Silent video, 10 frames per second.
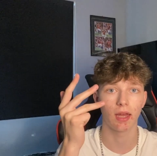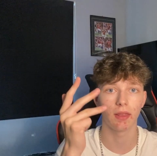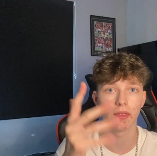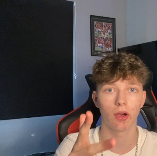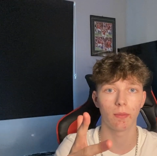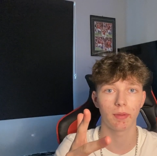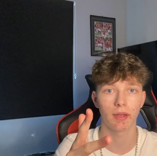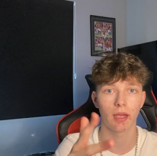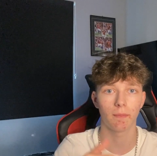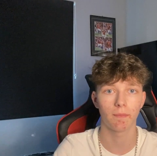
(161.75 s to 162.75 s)
and 9
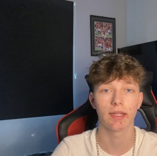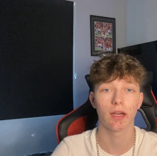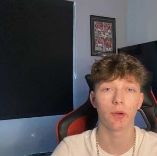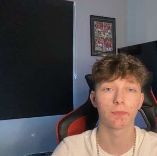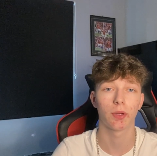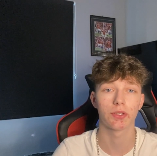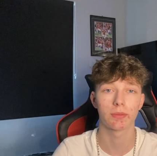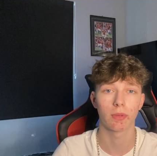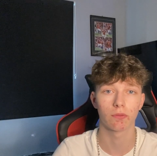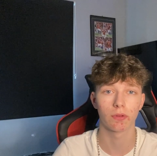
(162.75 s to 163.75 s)
PM, and then I was
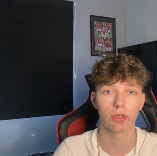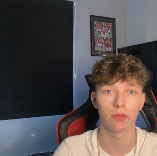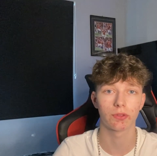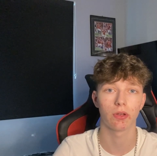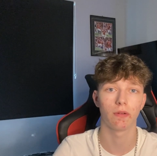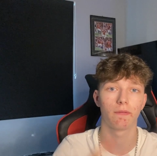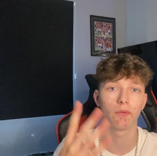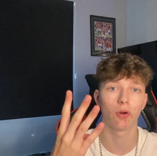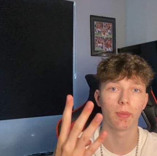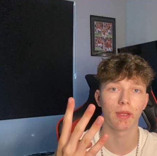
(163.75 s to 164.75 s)
posting my reels at
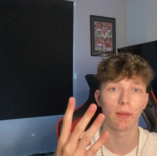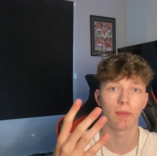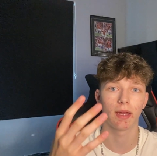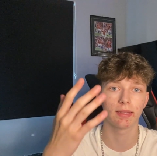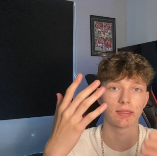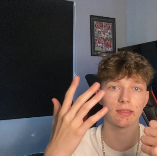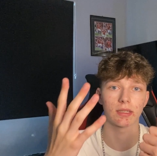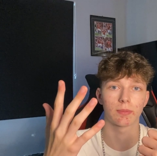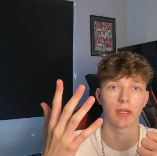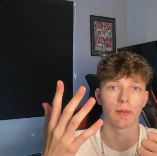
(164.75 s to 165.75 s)
4 PM and
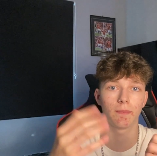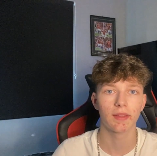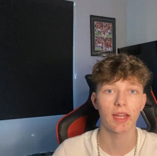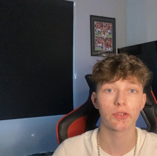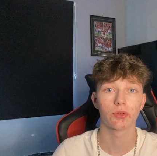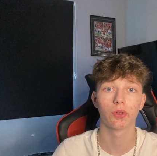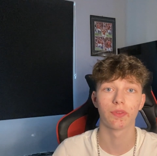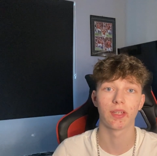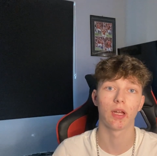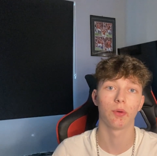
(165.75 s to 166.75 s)
6 PM. The actual
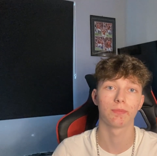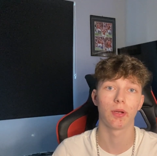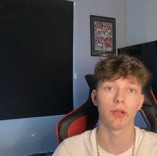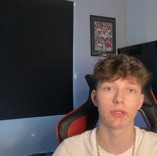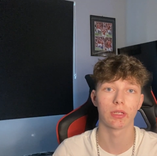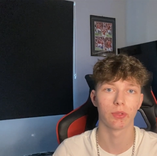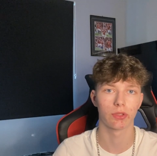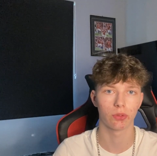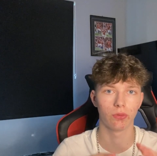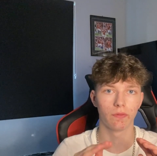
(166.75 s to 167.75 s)
content I was posting was
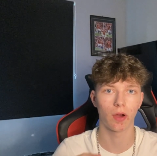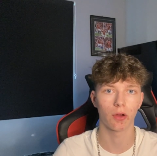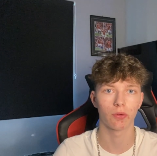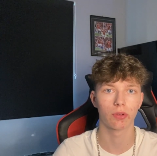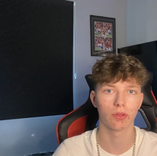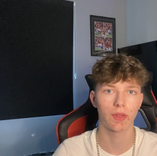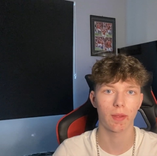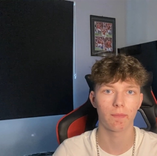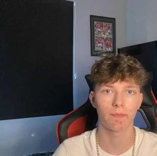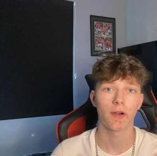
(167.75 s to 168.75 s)
all viral
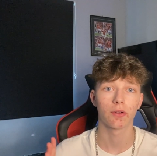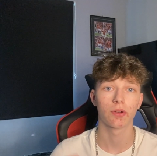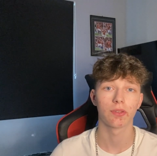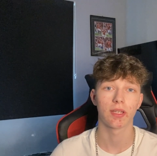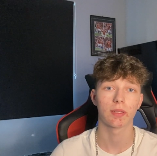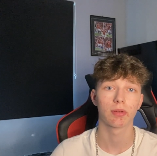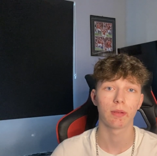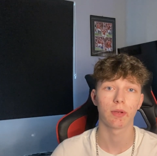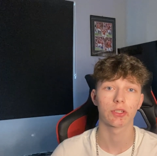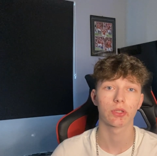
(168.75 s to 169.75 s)
content. Viral content is
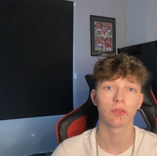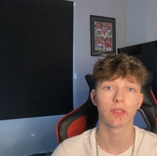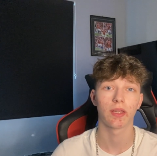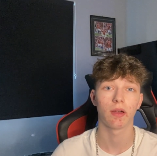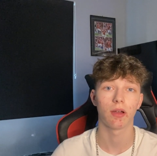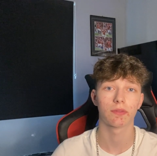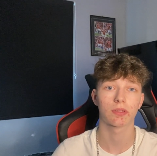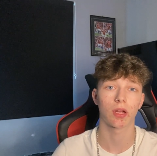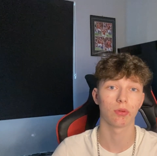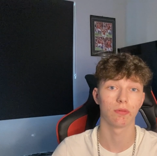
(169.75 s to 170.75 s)
pretty much content that I've
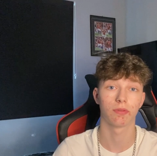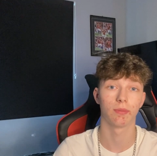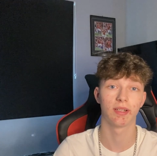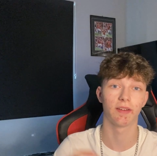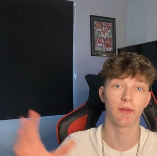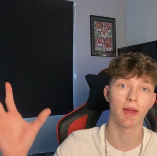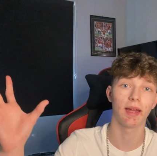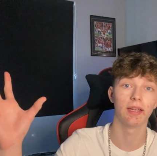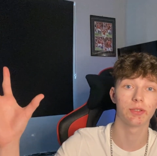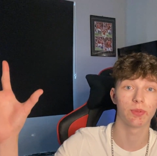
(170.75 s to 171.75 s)
stolen from another
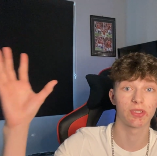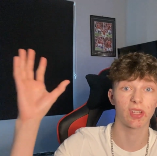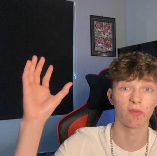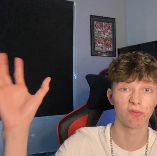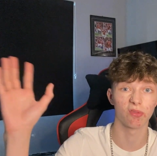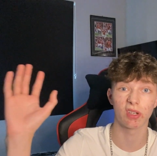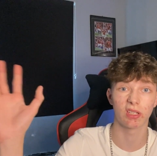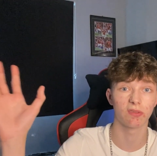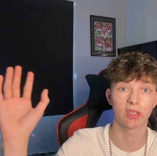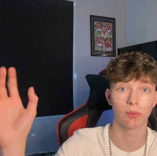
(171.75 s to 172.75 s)
page, which has done
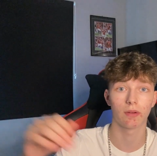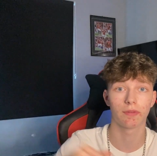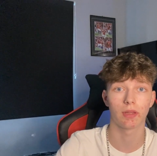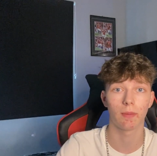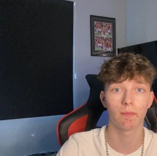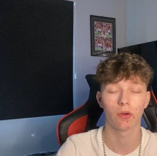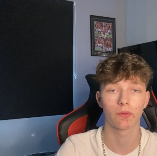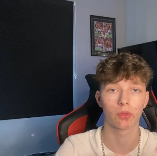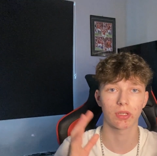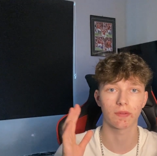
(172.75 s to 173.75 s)
really, really well for them. Of
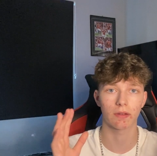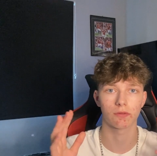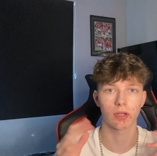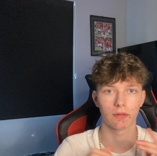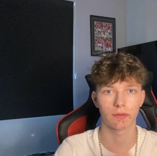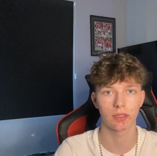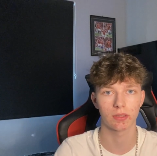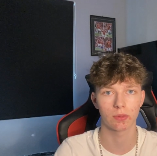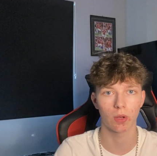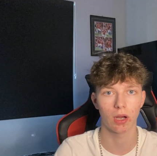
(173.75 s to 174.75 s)
course, I get credit for this
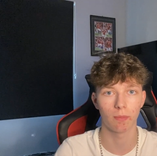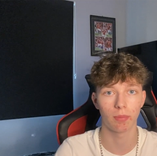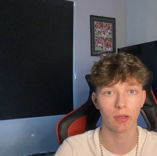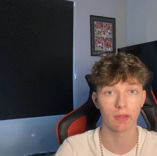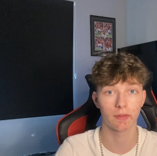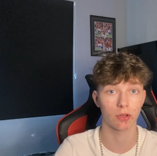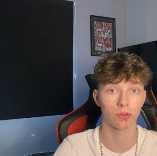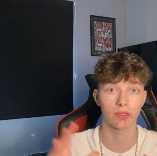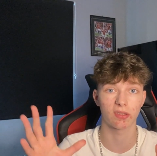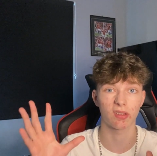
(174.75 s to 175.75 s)
as well, but if the
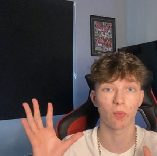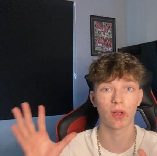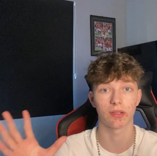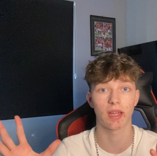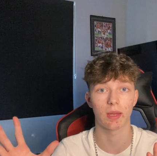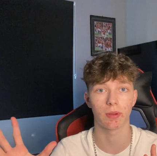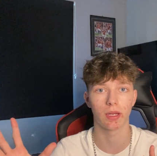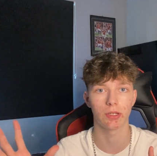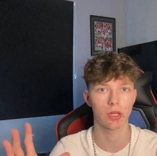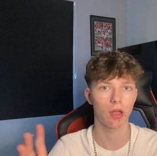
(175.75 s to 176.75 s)
content's done well on their
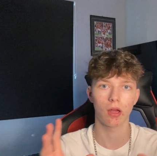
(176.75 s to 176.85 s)
page,